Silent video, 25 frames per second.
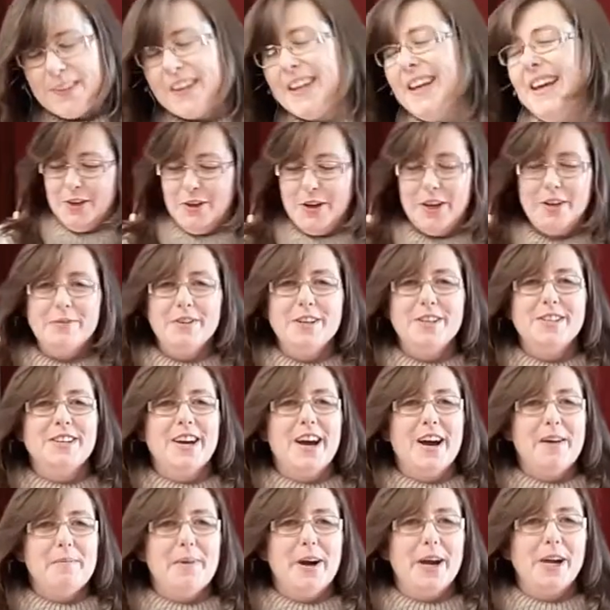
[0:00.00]
You know, every
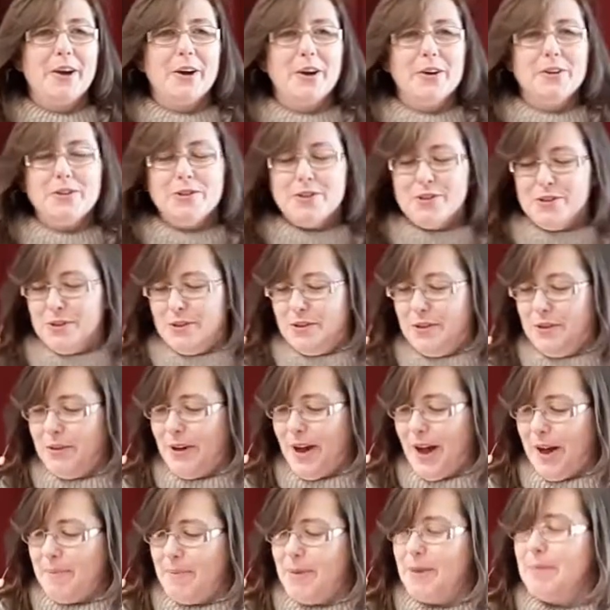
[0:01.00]
time I go
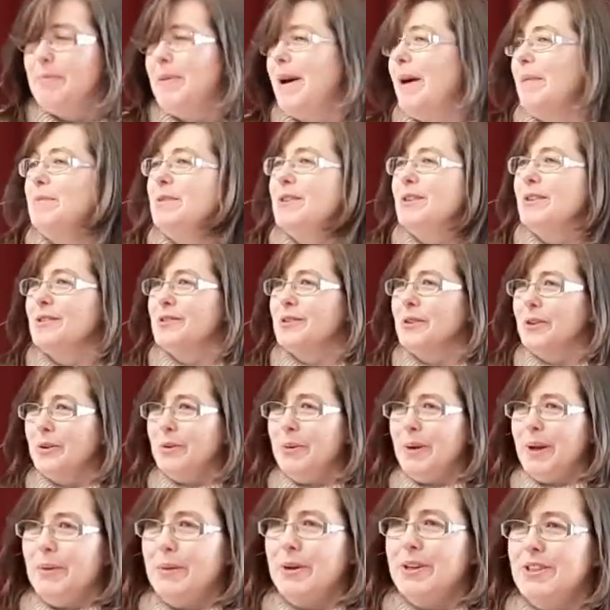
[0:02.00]
to the Baptist
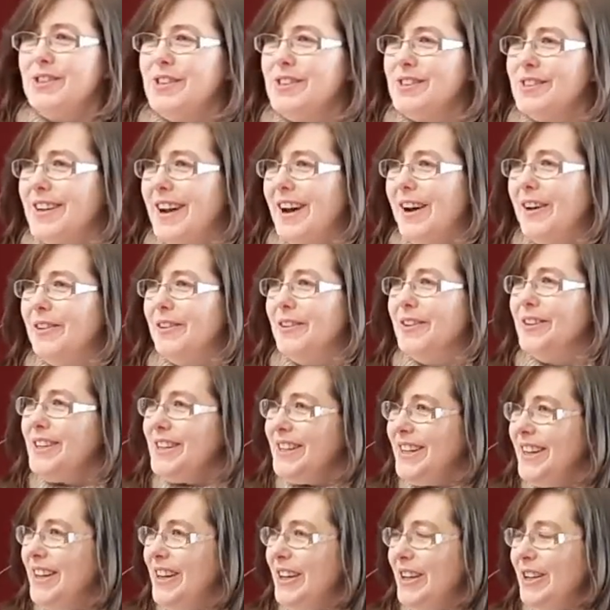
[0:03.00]
Hui, which is our
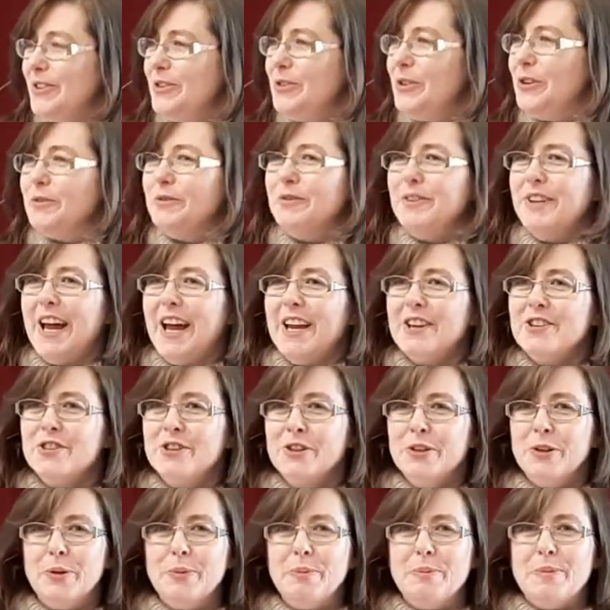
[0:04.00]
sort of
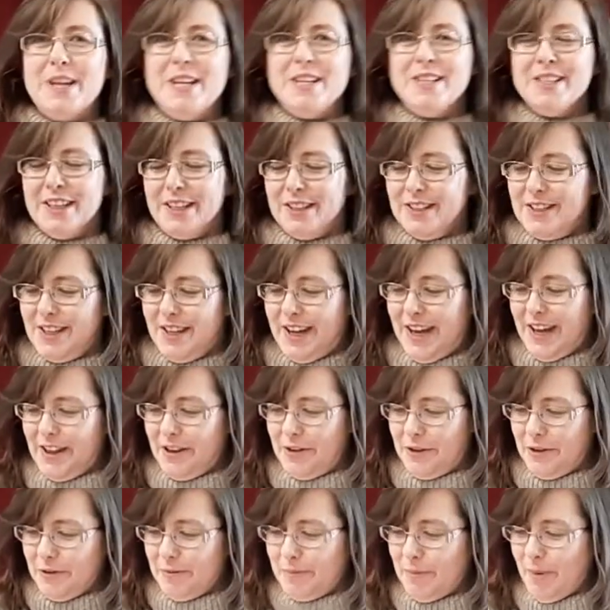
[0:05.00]
national meeting
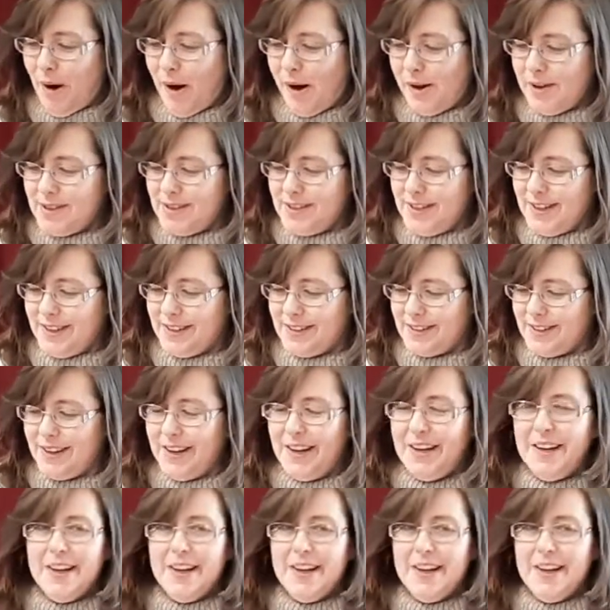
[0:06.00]
together of pastors,